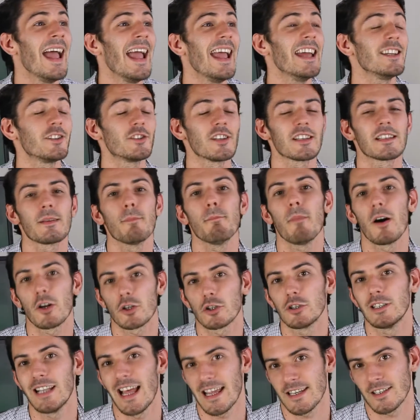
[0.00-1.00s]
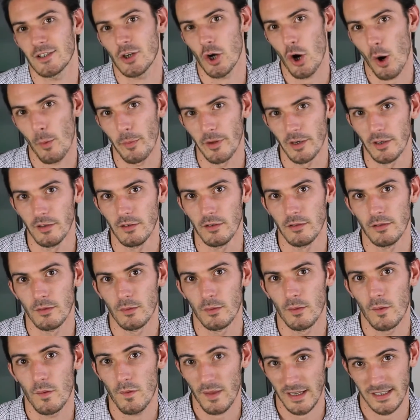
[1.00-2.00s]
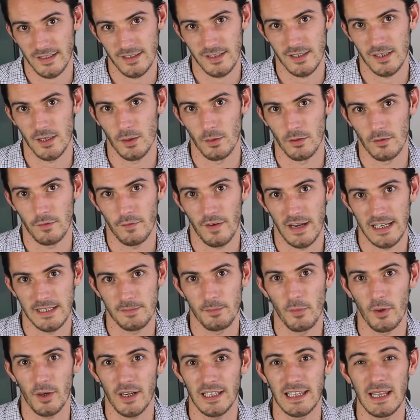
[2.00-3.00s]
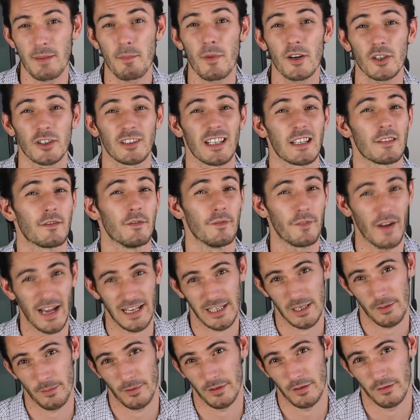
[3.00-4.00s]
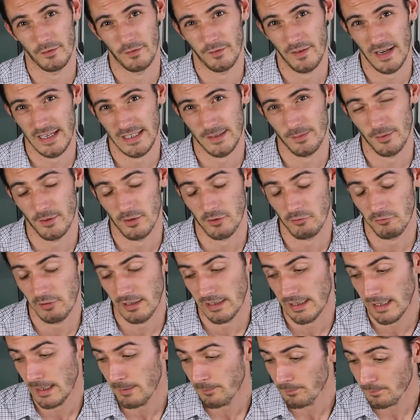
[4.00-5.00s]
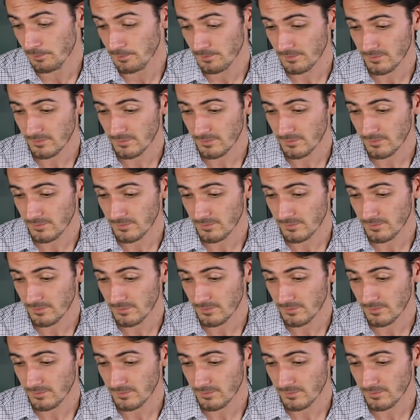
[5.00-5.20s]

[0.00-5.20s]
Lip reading: it's just a much less common thing to do on Facebook, and they're much less valuable on Facebook, really.